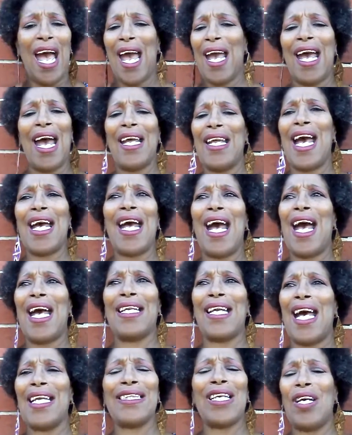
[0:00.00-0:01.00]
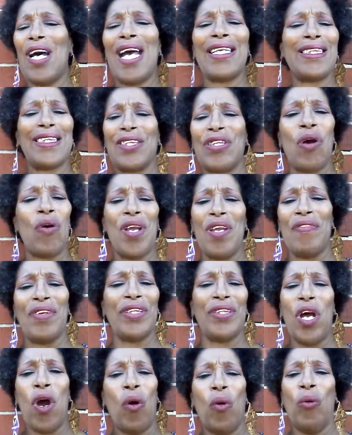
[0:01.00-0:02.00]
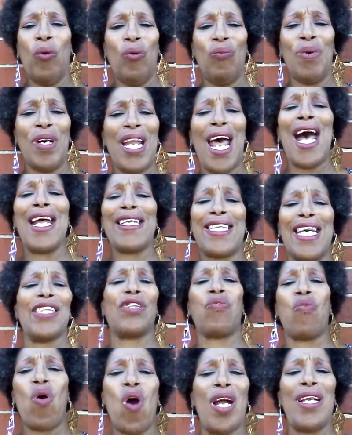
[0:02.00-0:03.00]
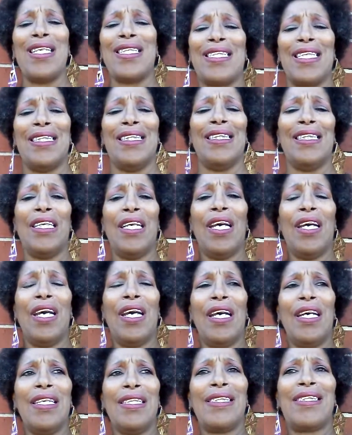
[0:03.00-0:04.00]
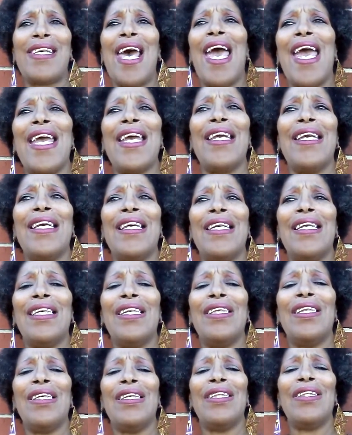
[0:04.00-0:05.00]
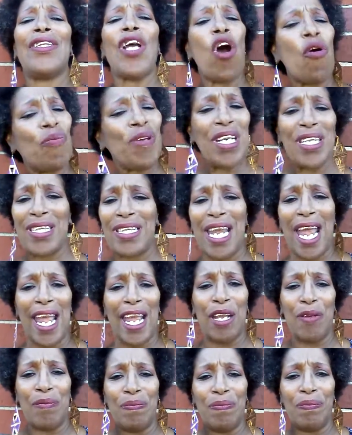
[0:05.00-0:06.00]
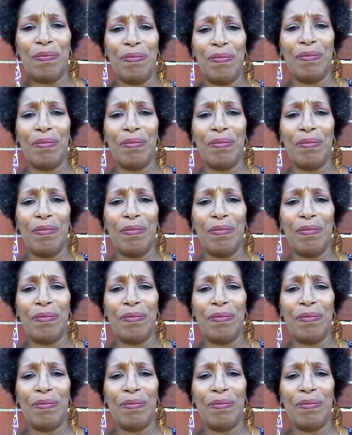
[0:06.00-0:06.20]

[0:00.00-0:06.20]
I just don't even know. But I just wanted to say, don't be ashamed.